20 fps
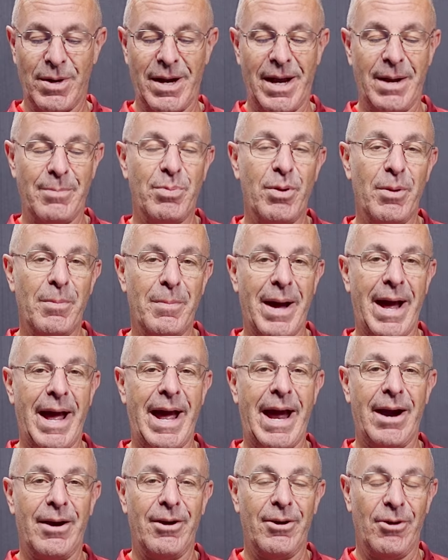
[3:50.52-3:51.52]
when I put my
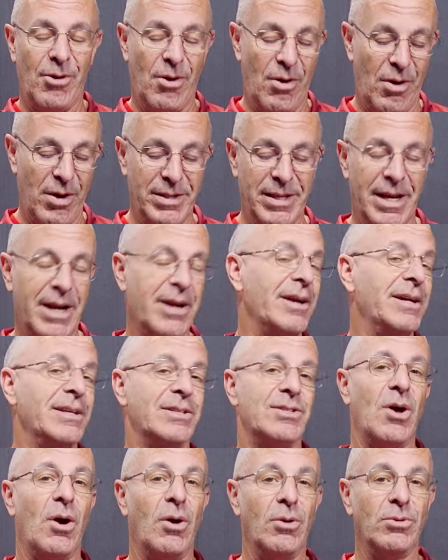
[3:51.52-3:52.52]
arrow on there,
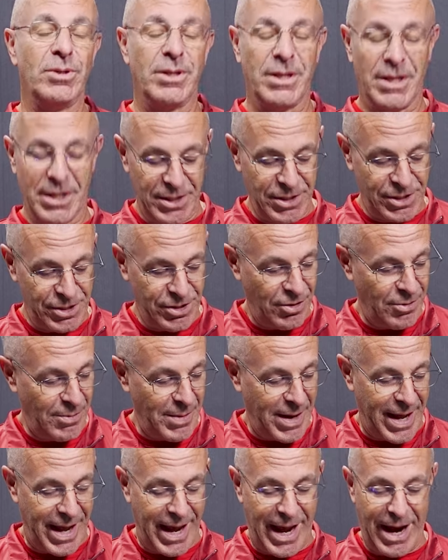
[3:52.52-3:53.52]
it's only gonna show
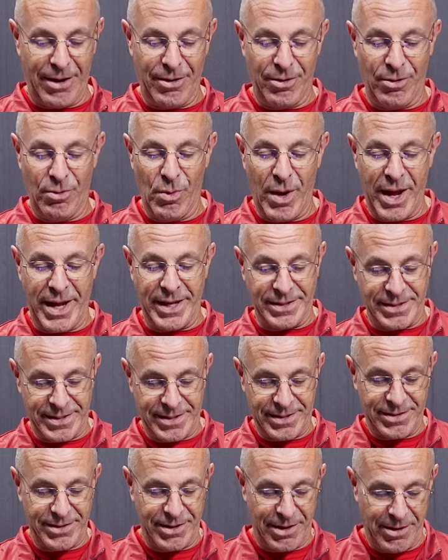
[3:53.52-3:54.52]
my arrow weights.
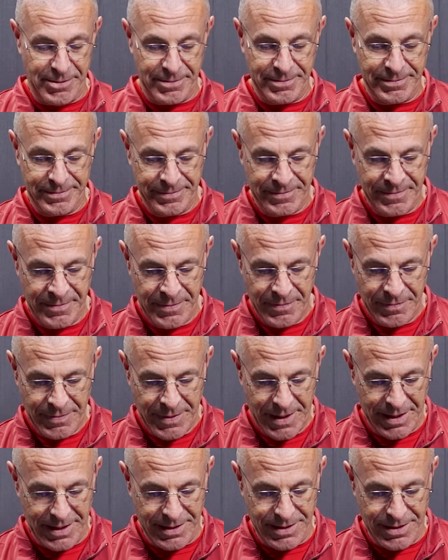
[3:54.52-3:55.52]
So
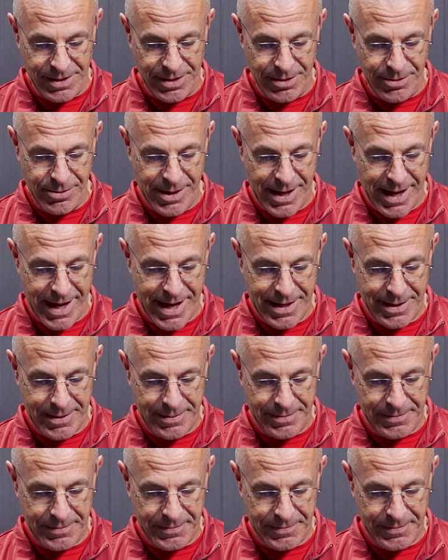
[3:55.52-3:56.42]
let's do that.